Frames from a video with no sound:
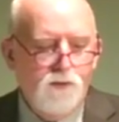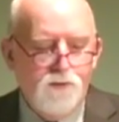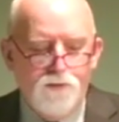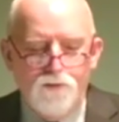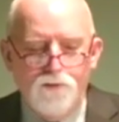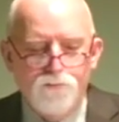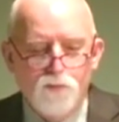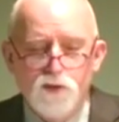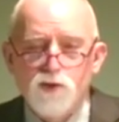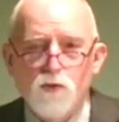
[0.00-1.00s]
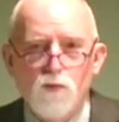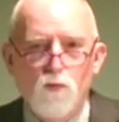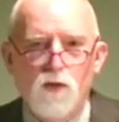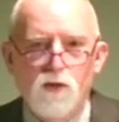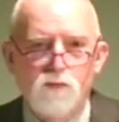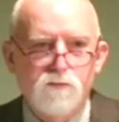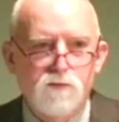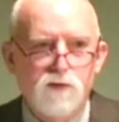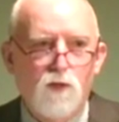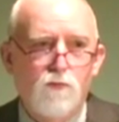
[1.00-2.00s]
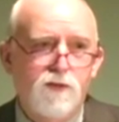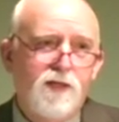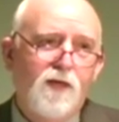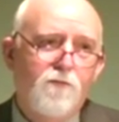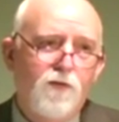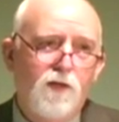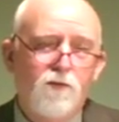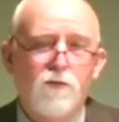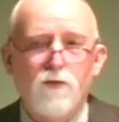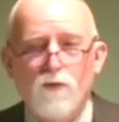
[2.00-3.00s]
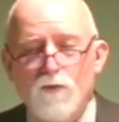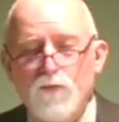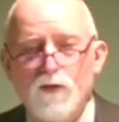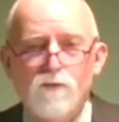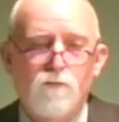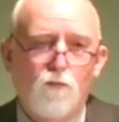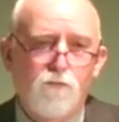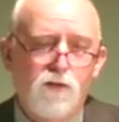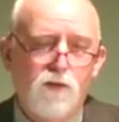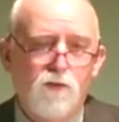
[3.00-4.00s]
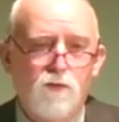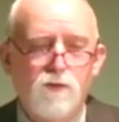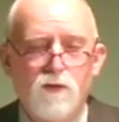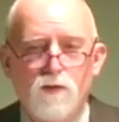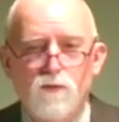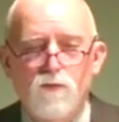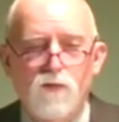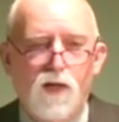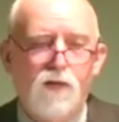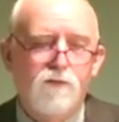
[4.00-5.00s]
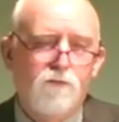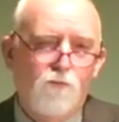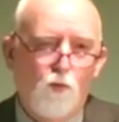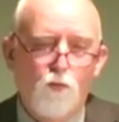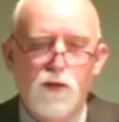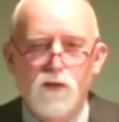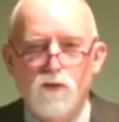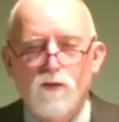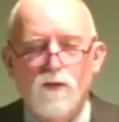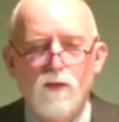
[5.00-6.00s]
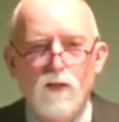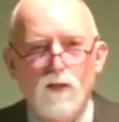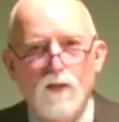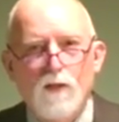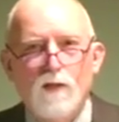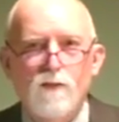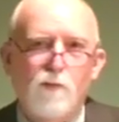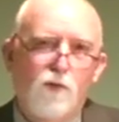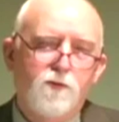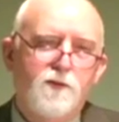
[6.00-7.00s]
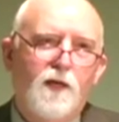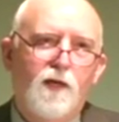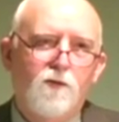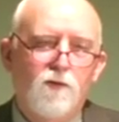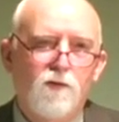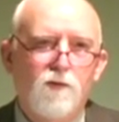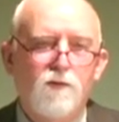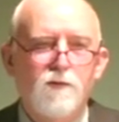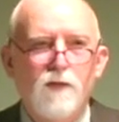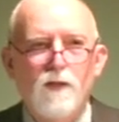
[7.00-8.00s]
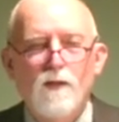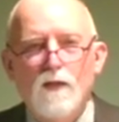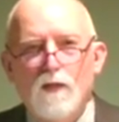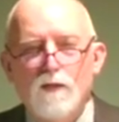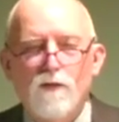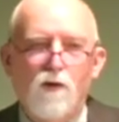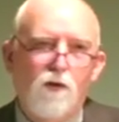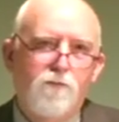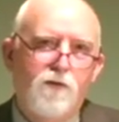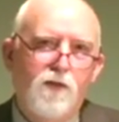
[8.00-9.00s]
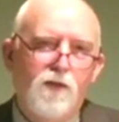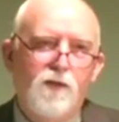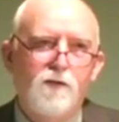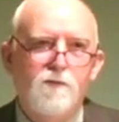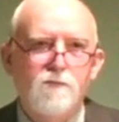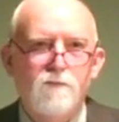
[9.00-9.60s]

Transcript: But it's only one. So the second vehicle, the third vehicle, the fourth vehicle, you got the four-wheeler, the motorcycle, the RV,